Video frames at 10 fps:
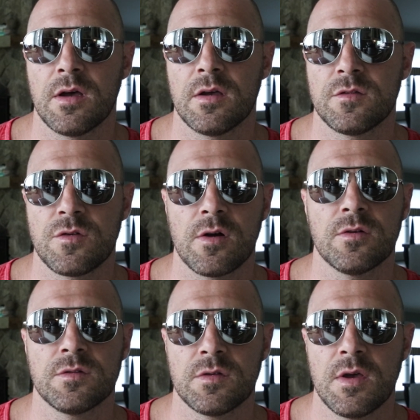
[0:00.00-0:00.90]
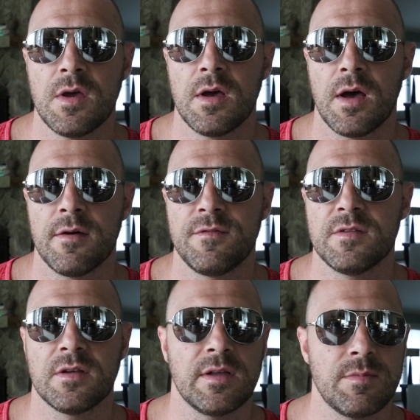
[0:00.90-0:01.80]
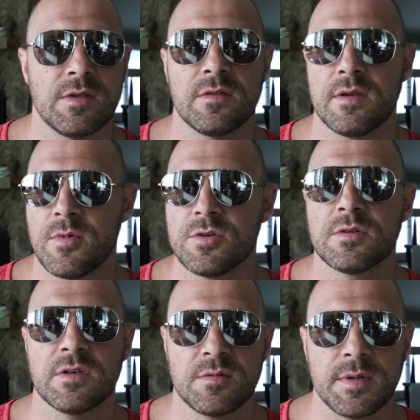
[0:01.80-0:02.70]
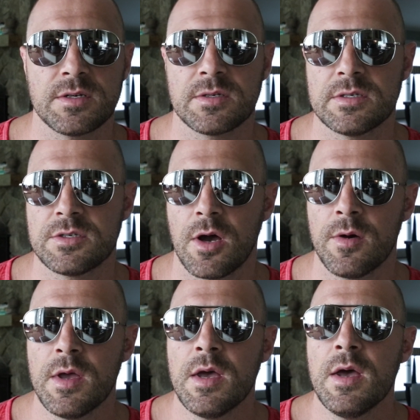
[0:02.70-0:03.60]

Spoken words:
struggles, physically, mentally, emotionally, spiritually. So